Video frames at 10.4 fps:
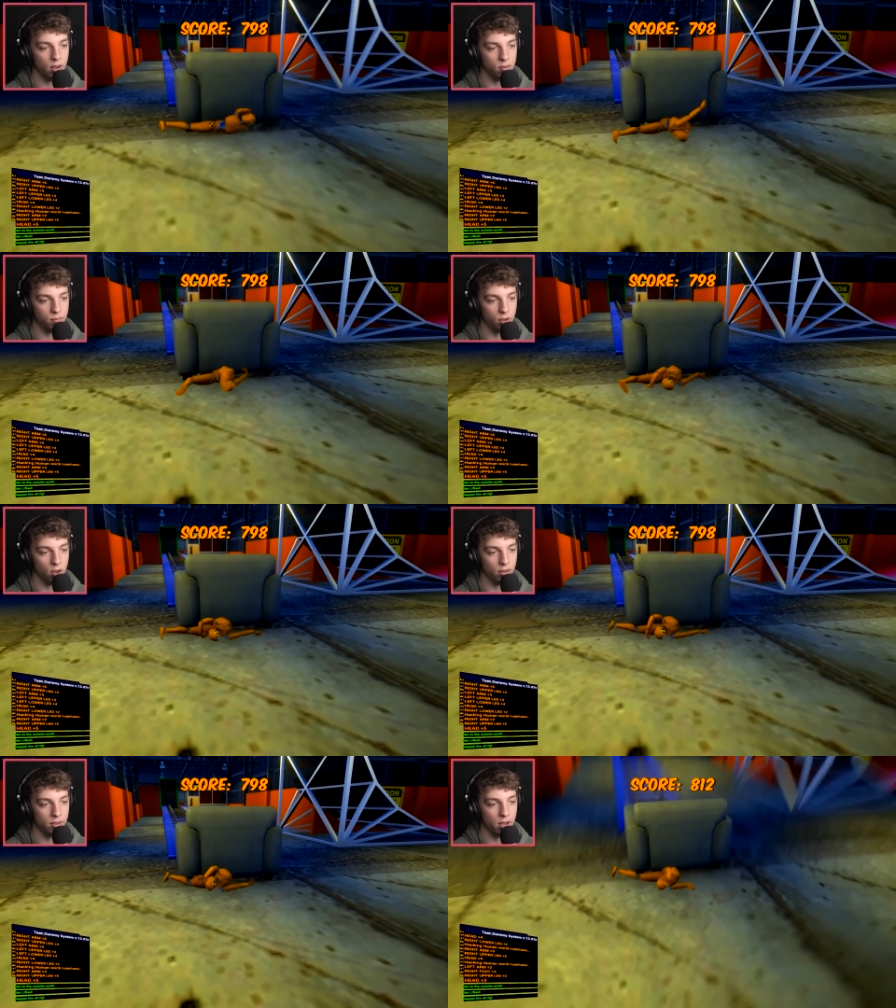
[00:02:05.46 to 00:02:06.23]
Oh,
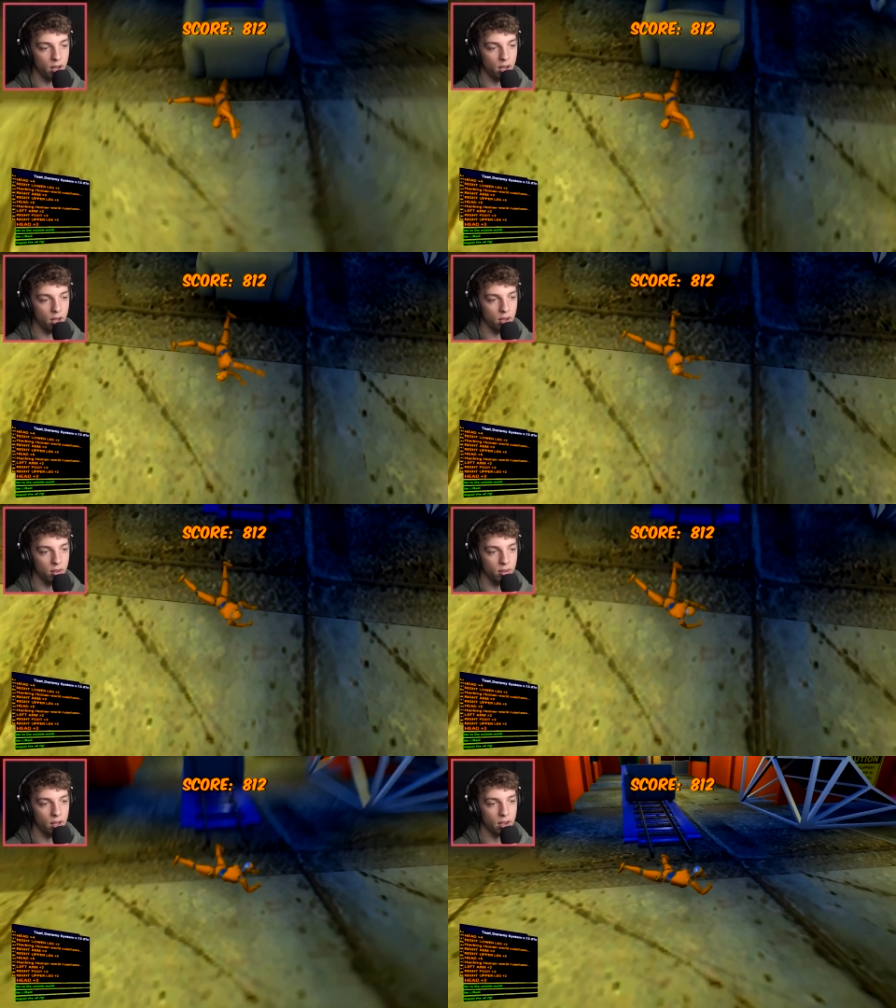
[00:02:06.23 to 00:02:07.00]
God. Uh-uh.
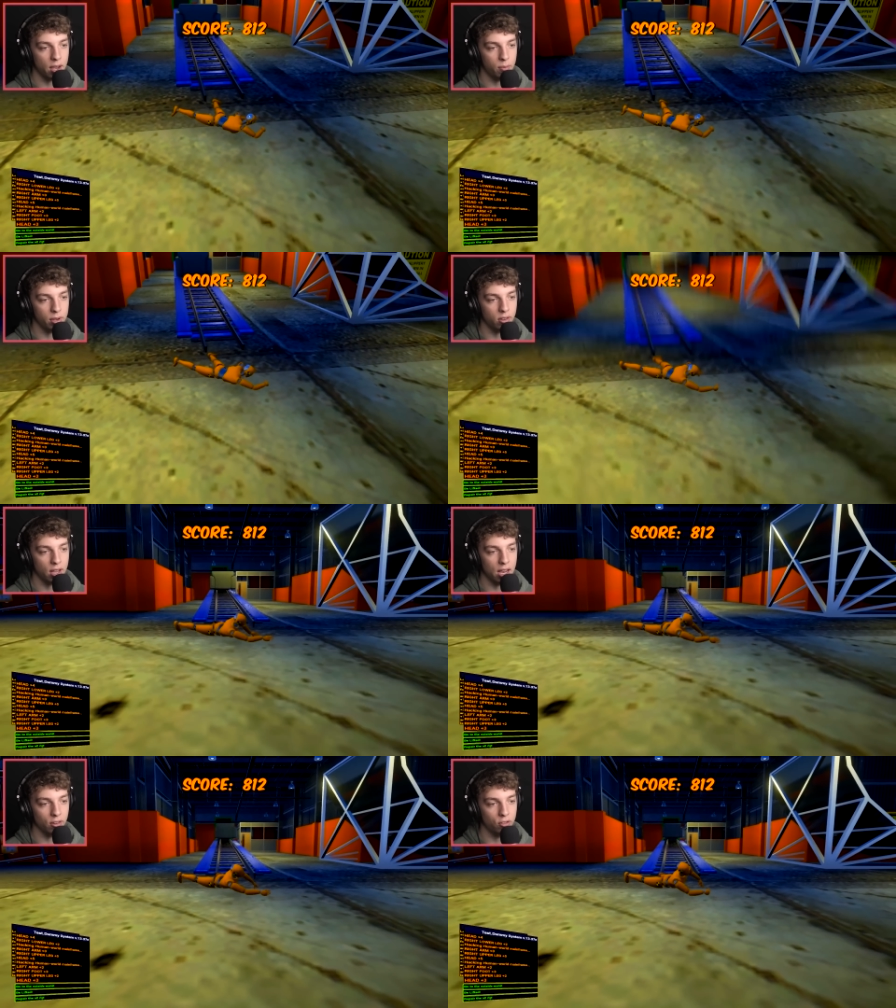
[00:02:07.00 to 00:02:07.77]
Okay, we're just
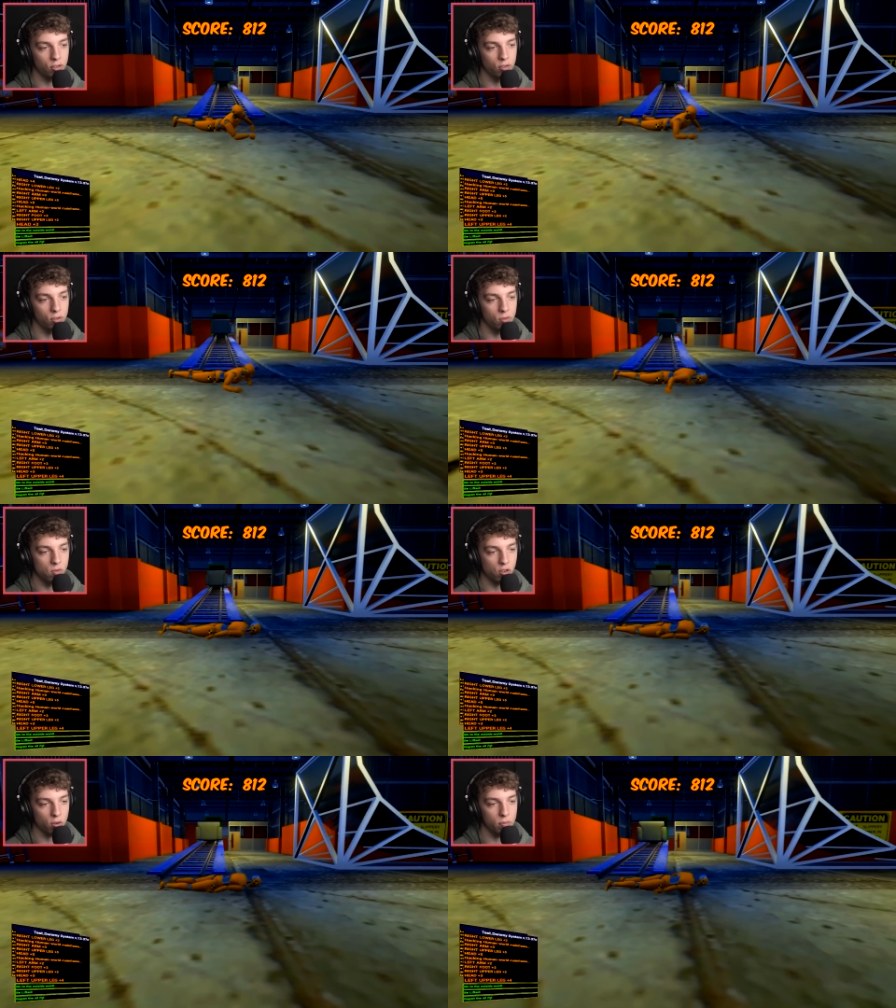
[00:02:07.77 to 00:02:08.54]
getting
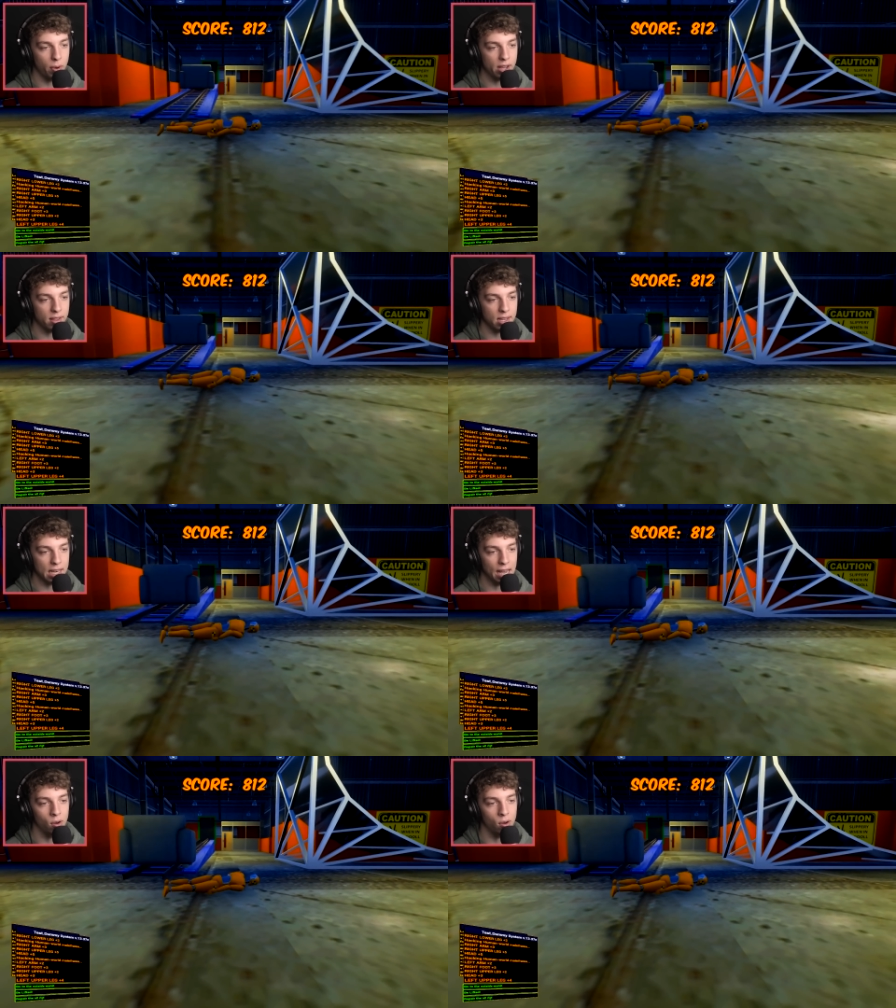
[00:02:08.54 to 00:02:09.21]
screwed by a seat